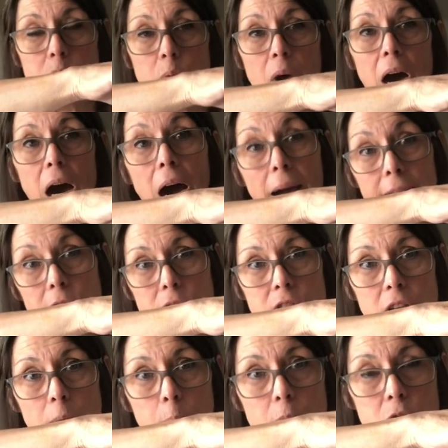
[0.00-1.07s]
to a higher
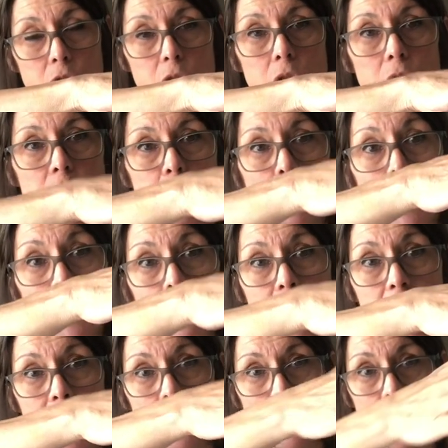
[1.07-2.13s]
temperature,
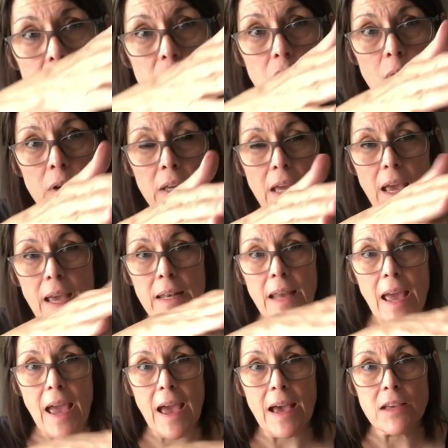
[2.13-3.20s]
saponification going, and
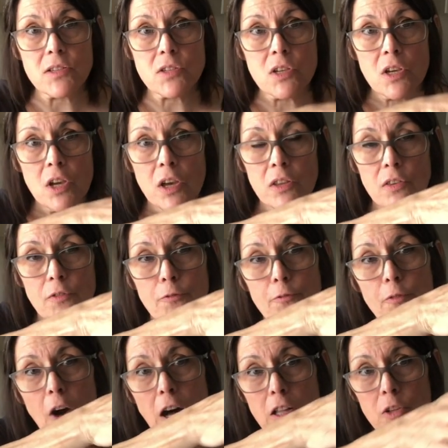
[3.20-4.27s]
as the
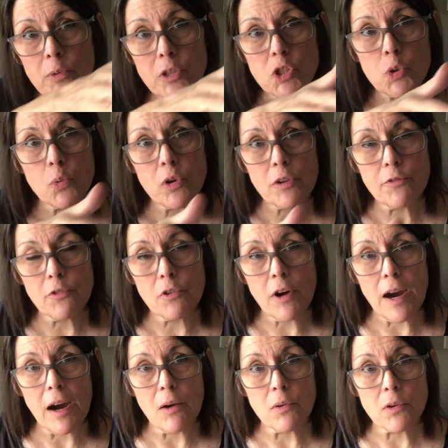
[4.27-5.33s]
following 24
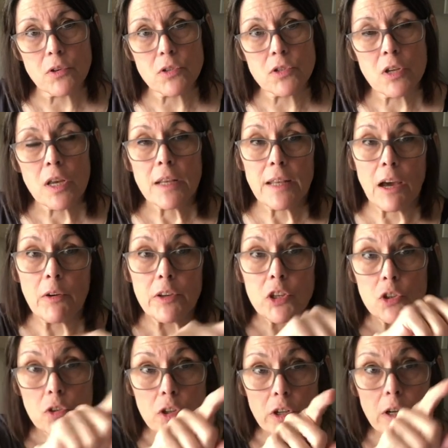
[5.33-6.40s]
hours, now
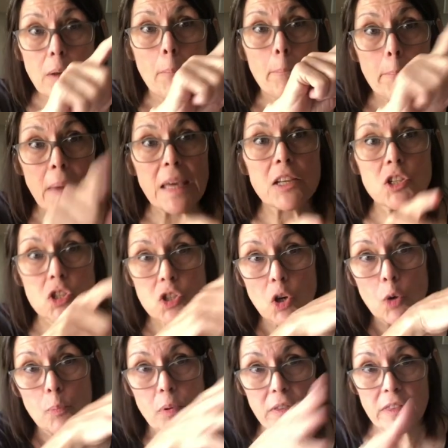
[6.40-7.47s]
you're gonna make
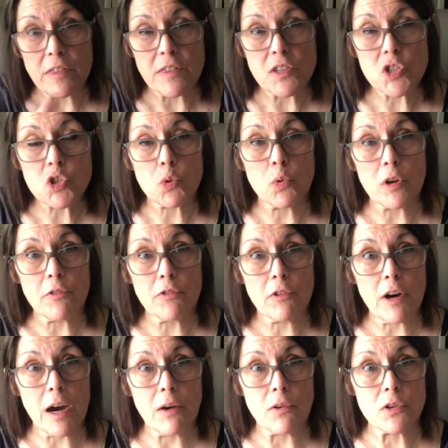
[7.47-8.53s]
soap within this
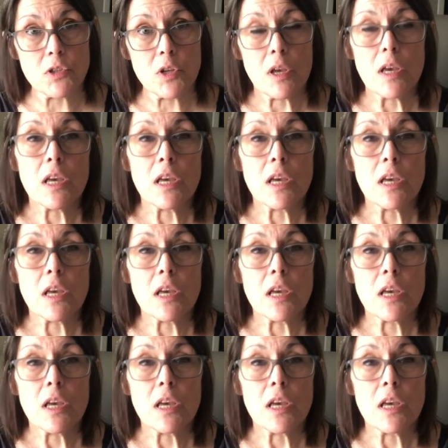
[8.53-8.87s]
24 hours.